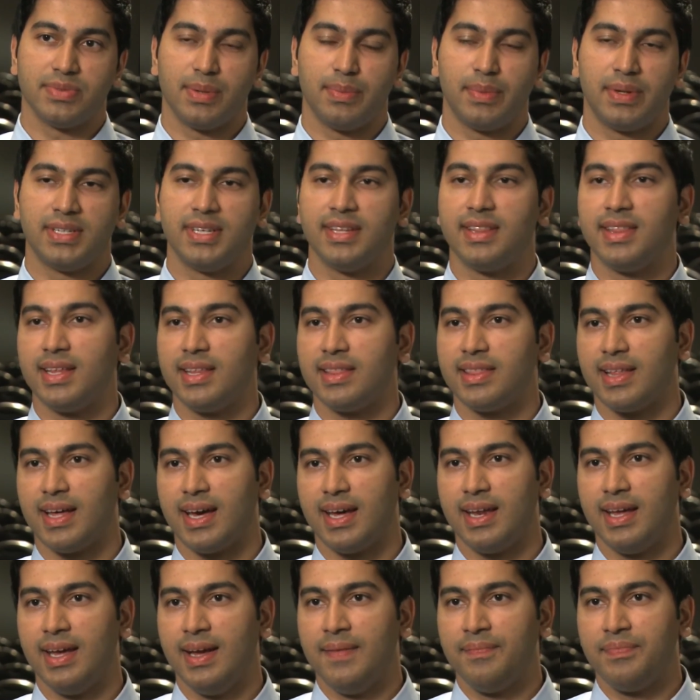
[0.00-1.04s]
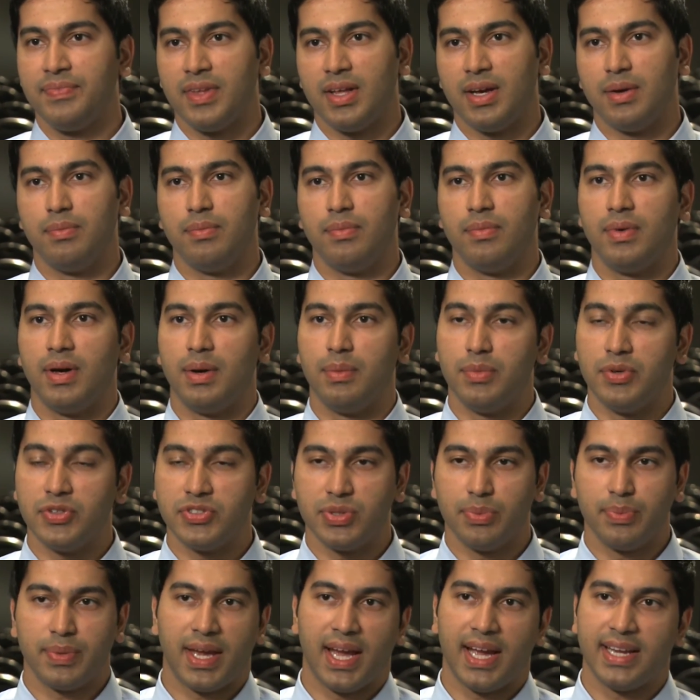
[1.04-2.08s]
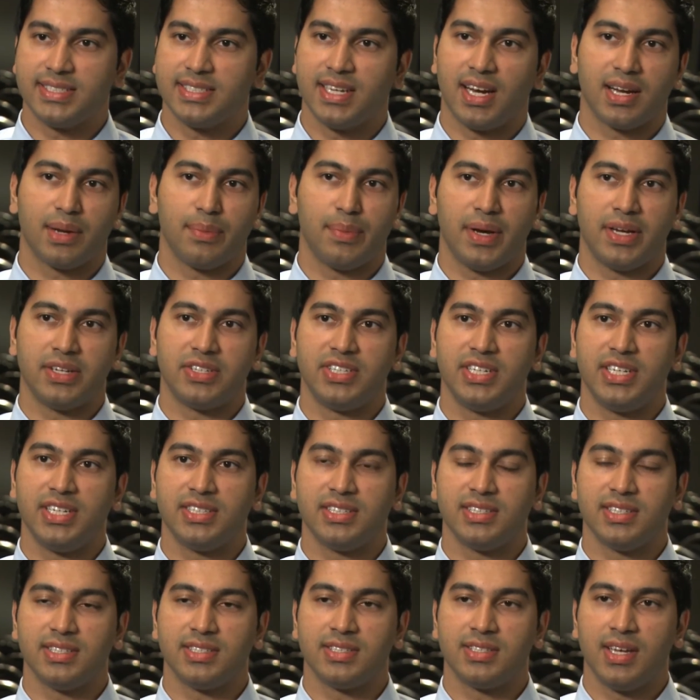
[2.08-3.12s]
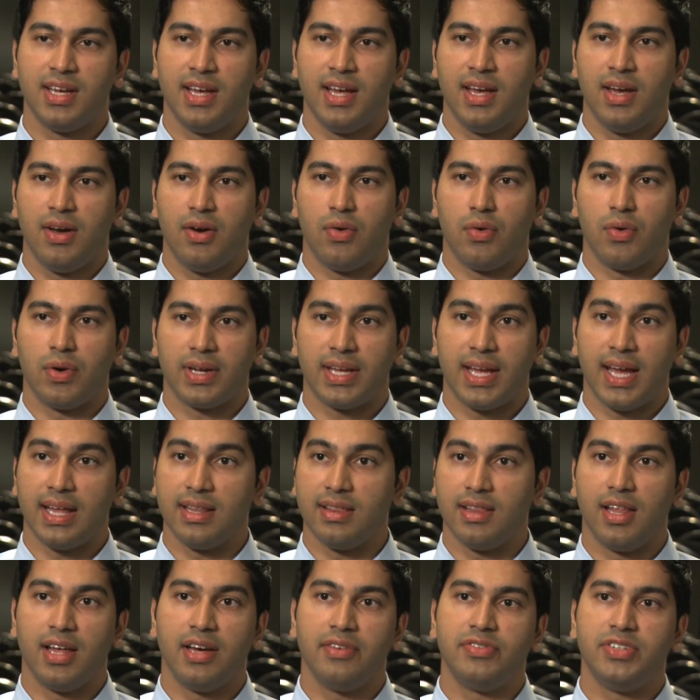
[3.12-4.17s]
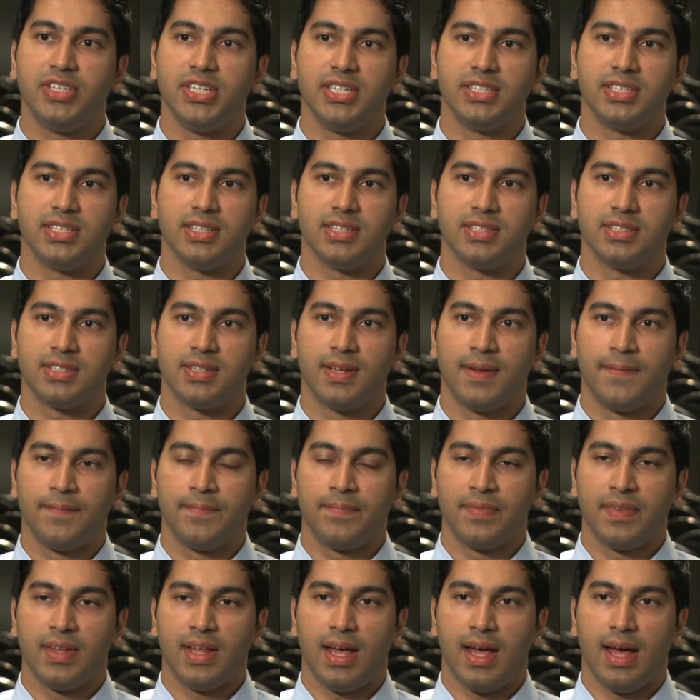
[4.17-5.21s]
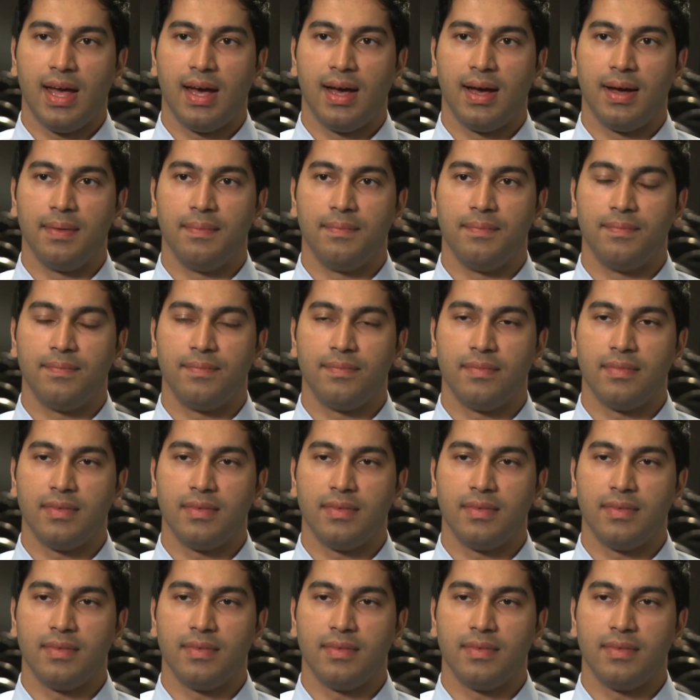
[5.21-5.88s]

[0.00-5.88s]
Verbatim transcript: I mean, to think that a, a Muslim can't talk about Jesus or can't love Jesus um,